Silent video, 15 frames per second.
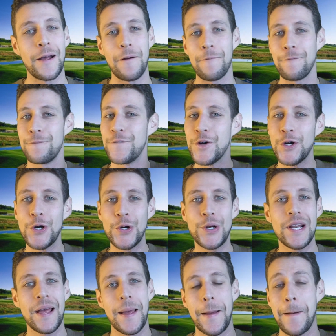
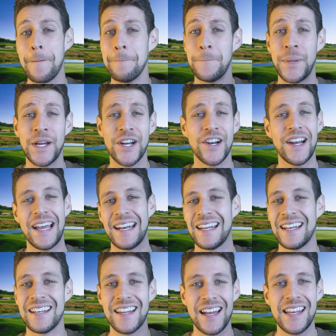food, beer, and
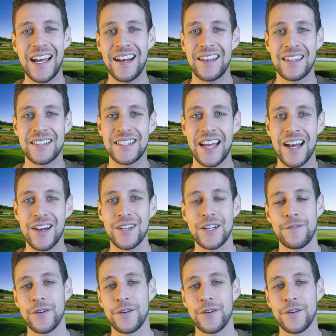a night out in the town.